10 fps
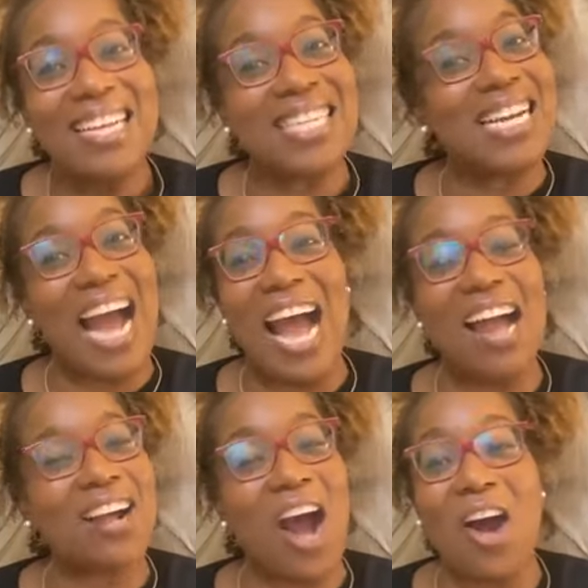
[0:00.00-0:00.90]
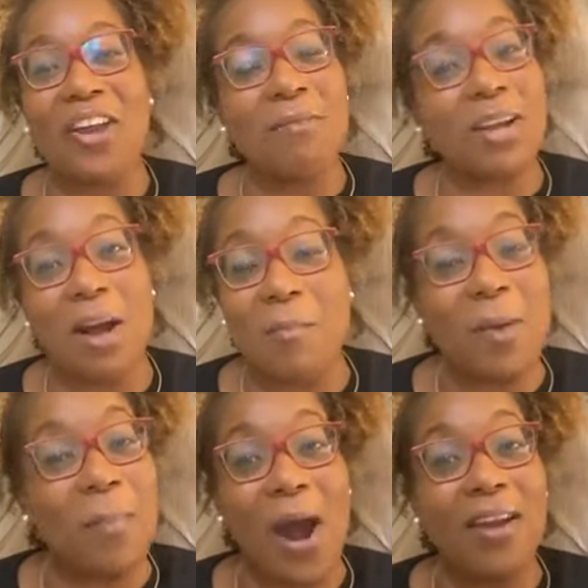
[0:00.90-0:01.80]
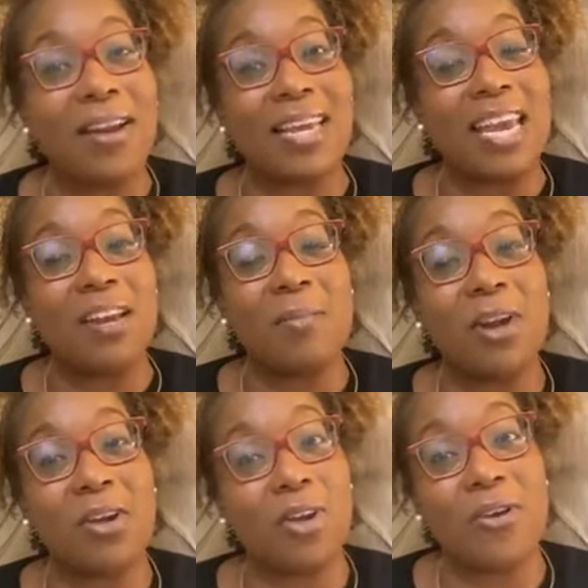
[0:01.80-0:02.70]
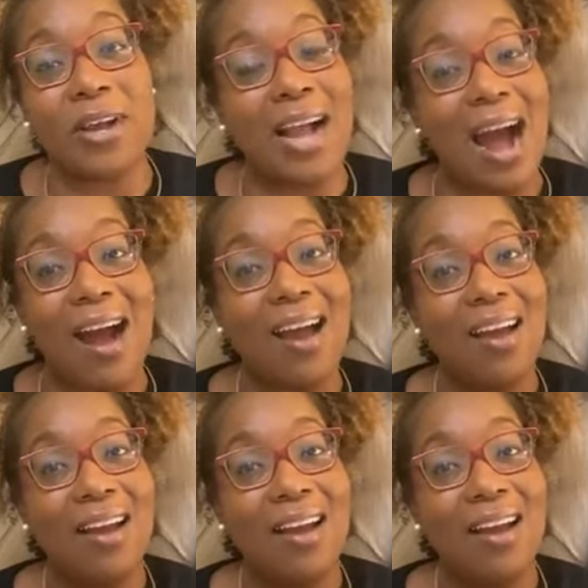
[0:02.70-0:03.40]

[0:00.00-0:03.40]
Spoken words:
Until God called them to come be part of the kingdom of the glory of God.